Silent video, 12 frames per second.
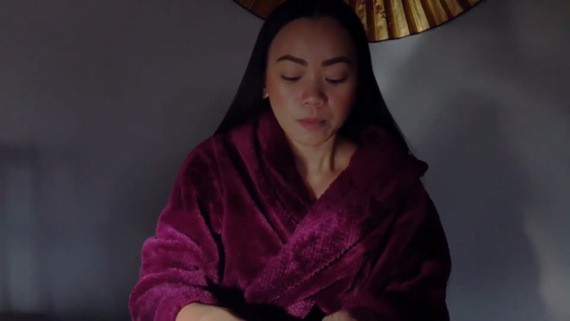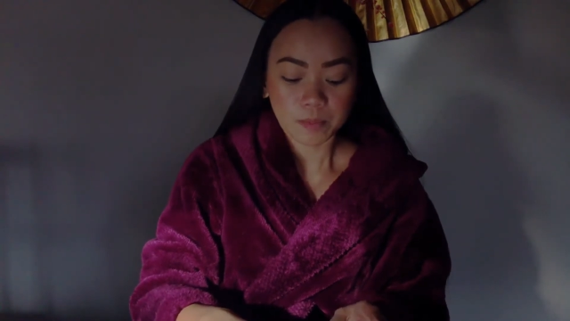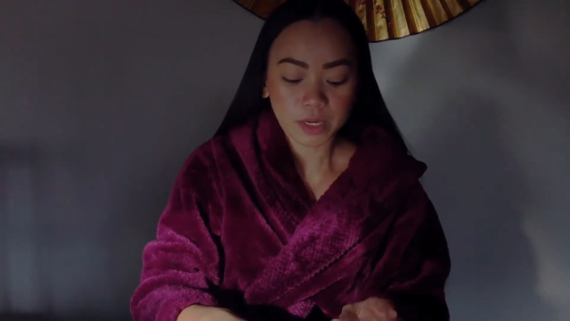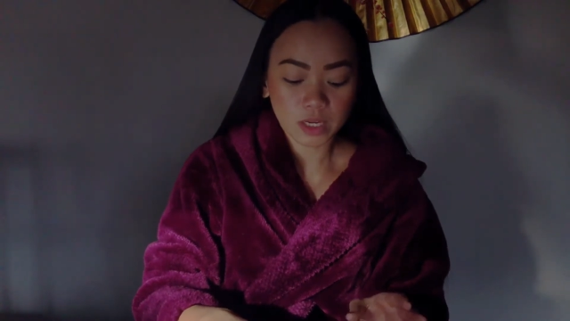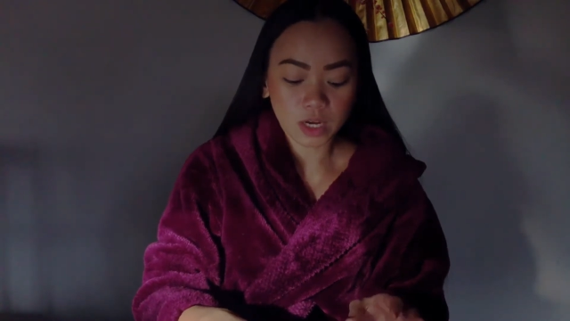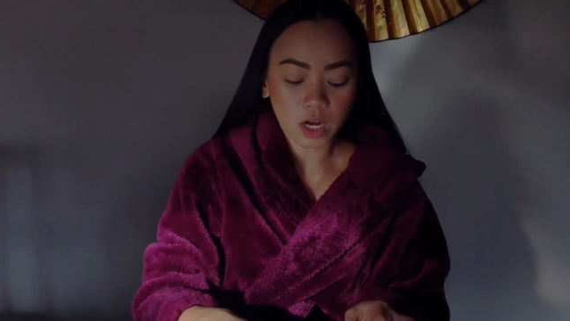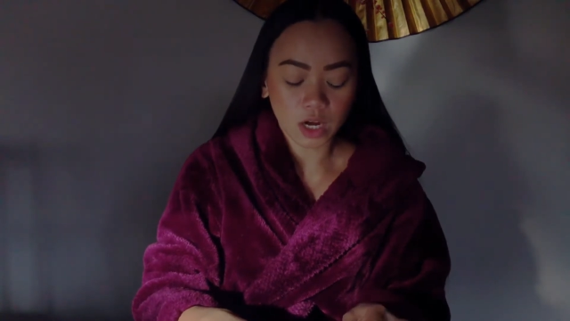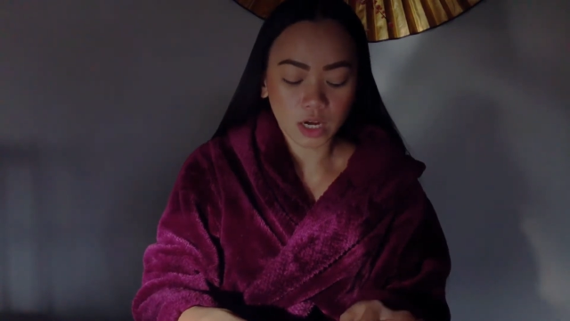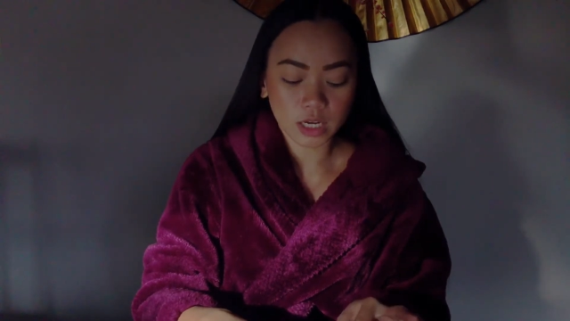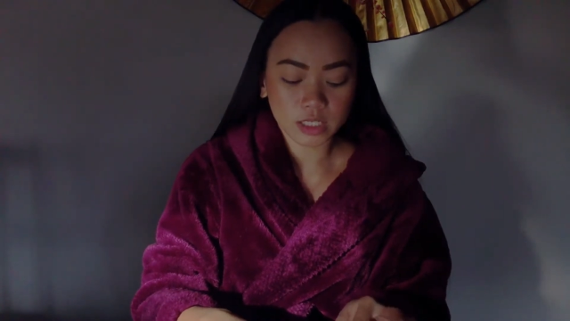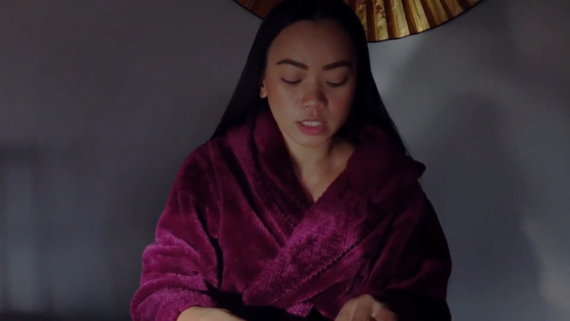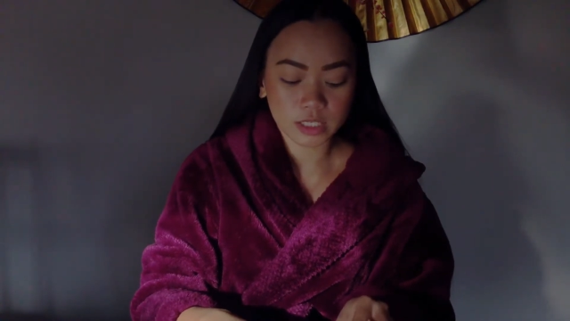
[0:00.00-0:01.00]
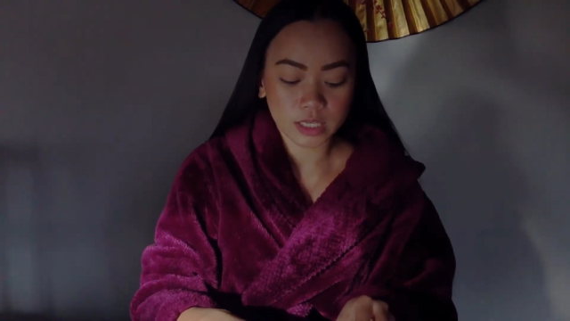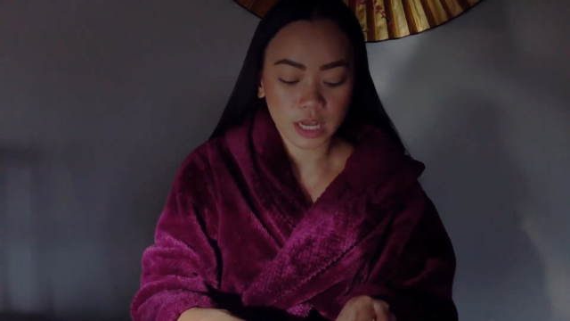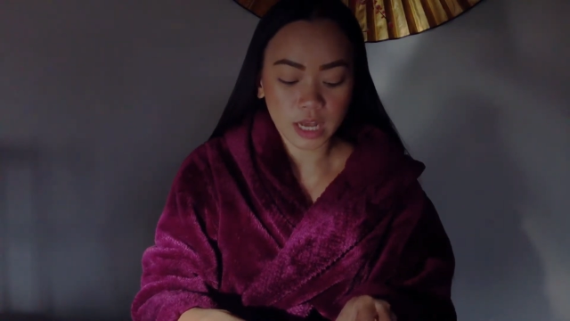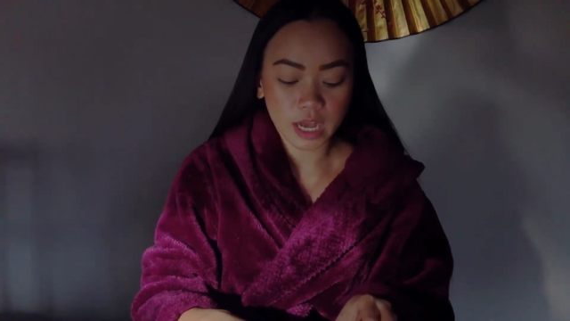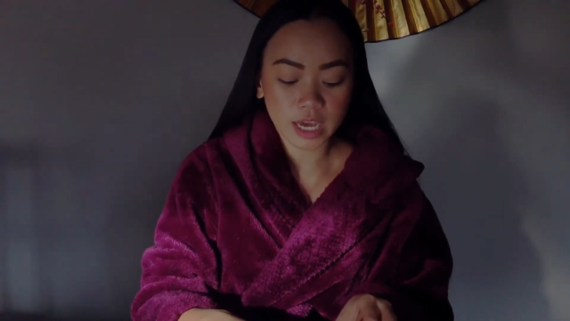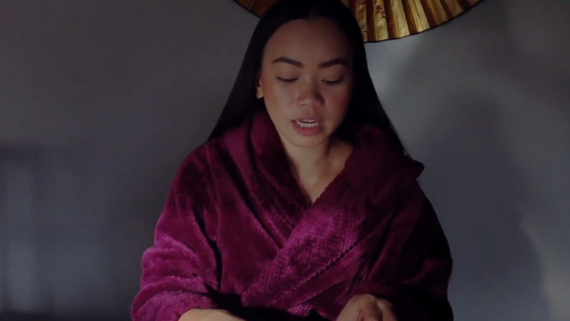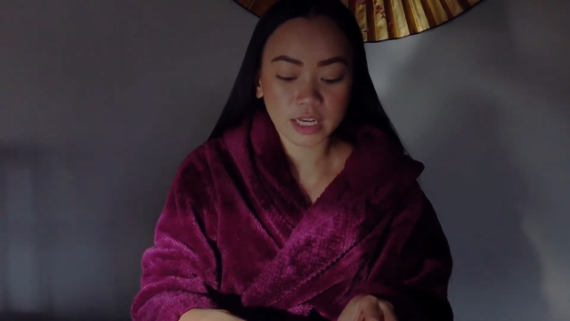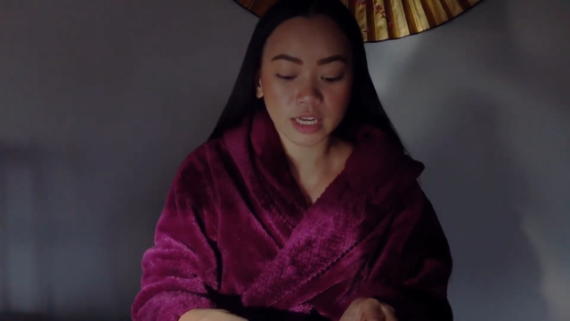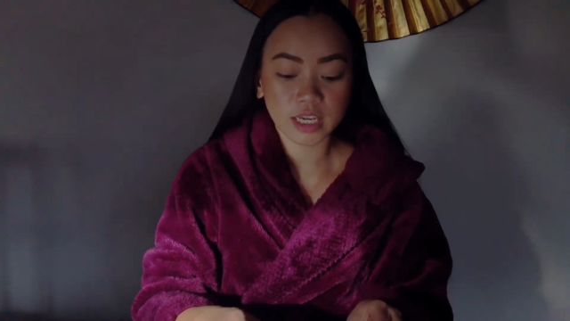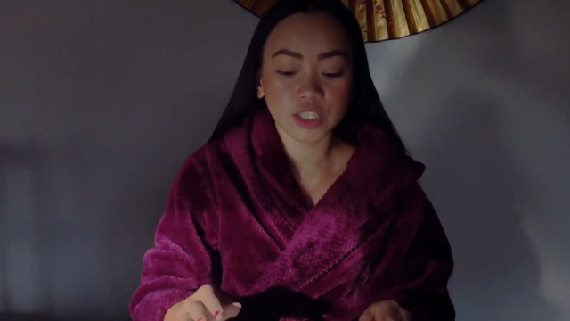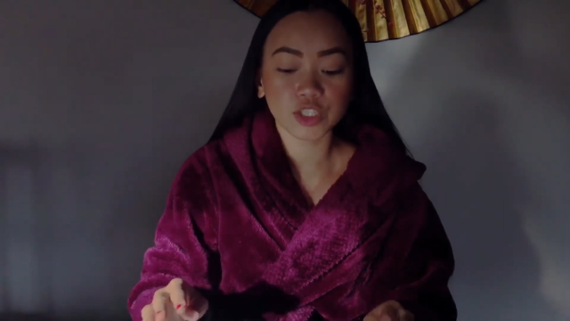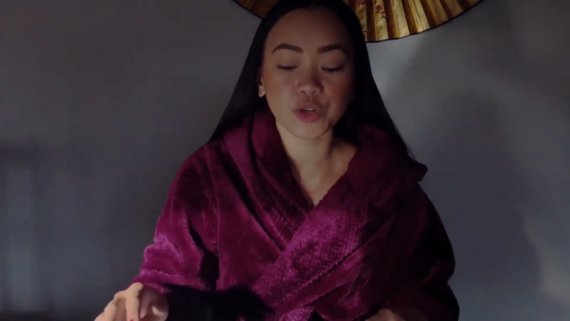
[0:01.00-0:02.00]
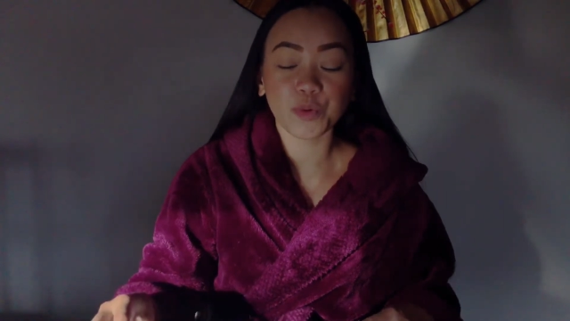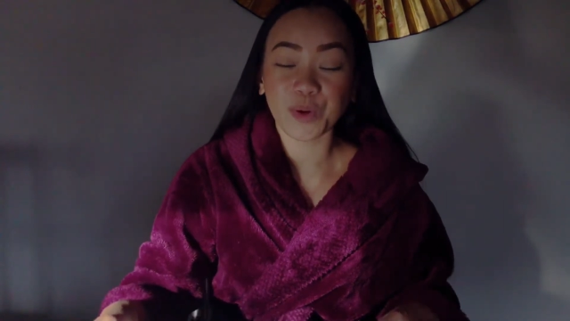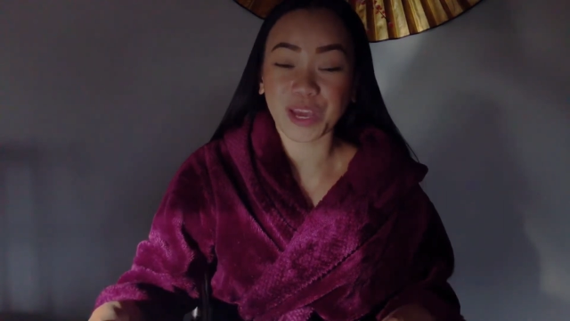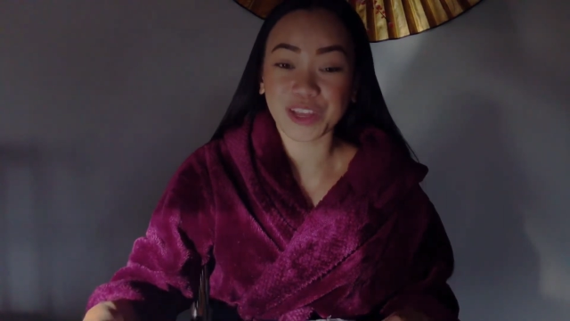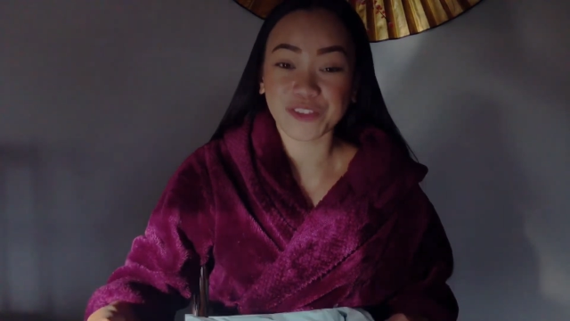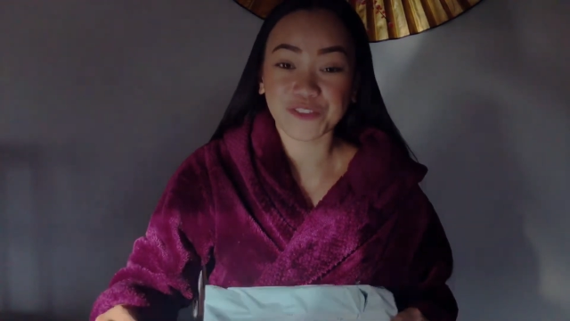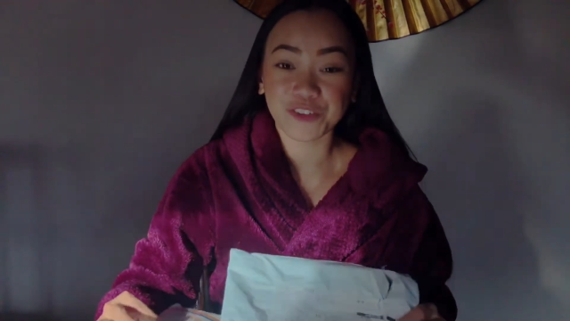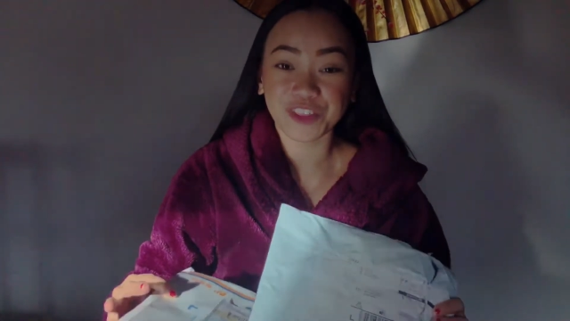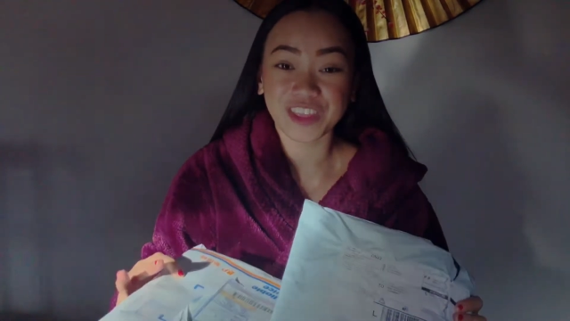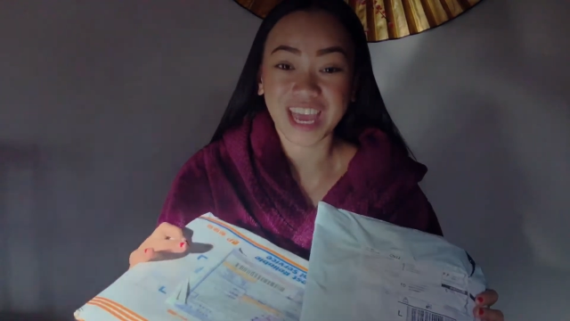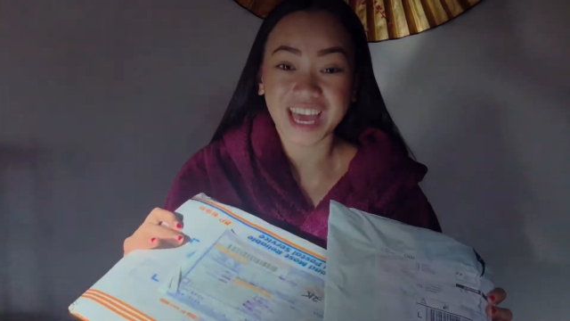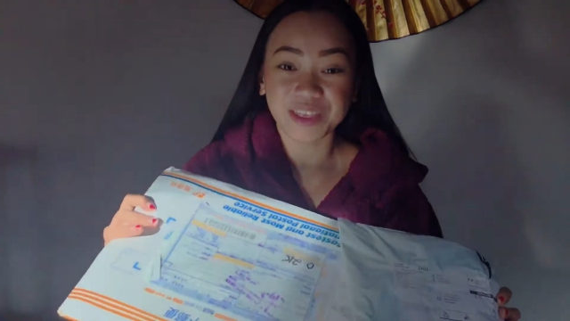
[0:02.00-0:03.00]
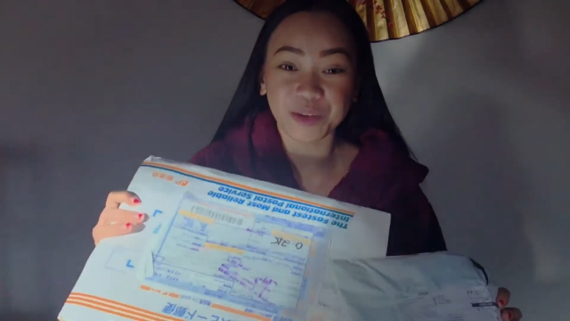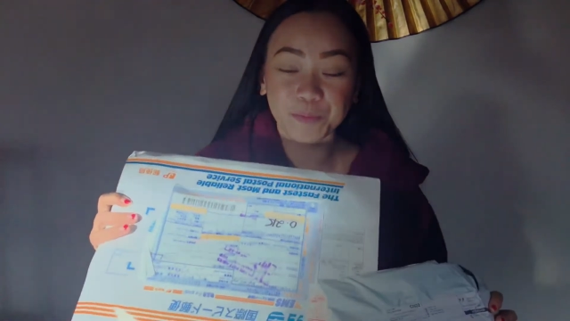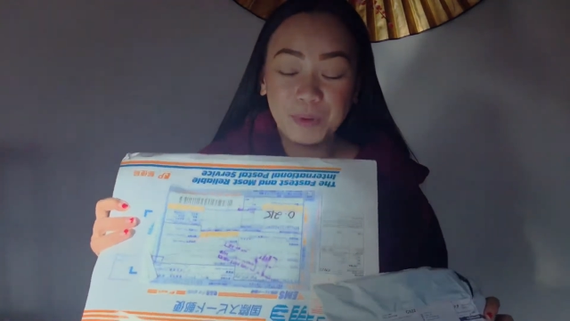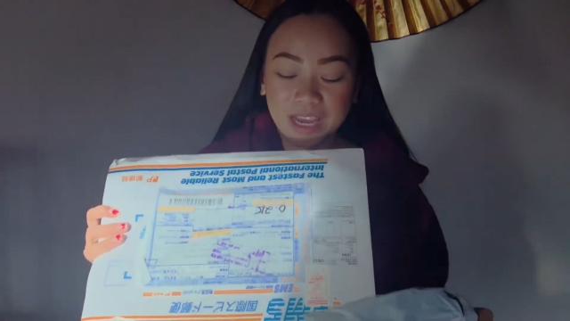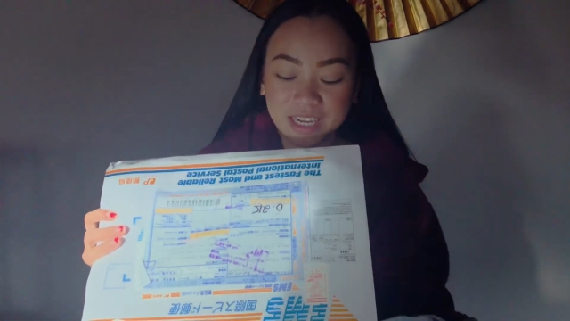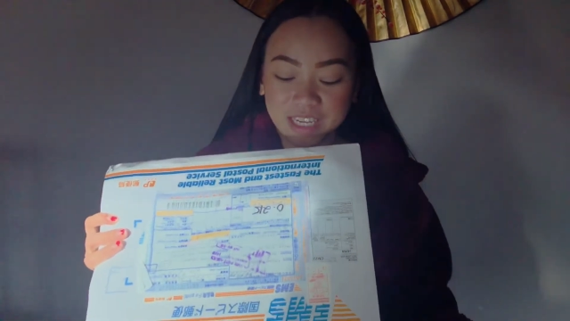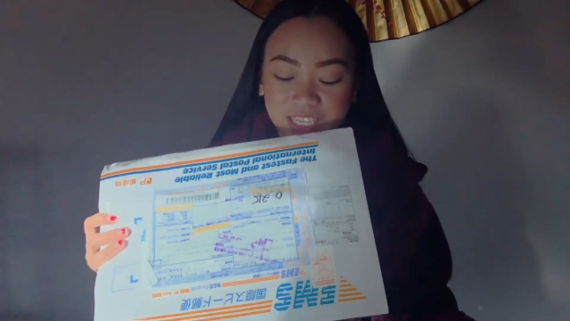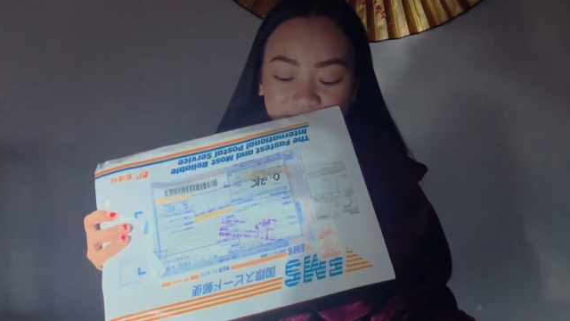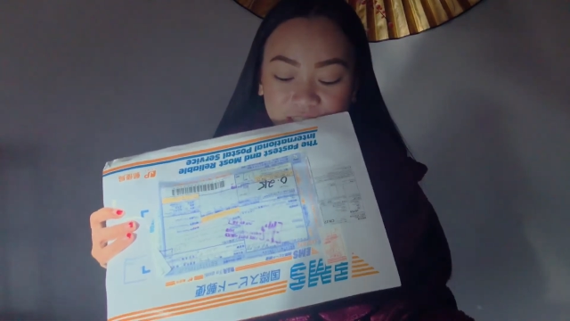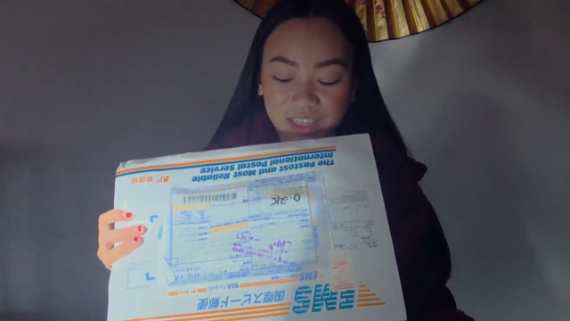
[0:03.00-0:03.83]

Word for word: because I need to wait for the other package,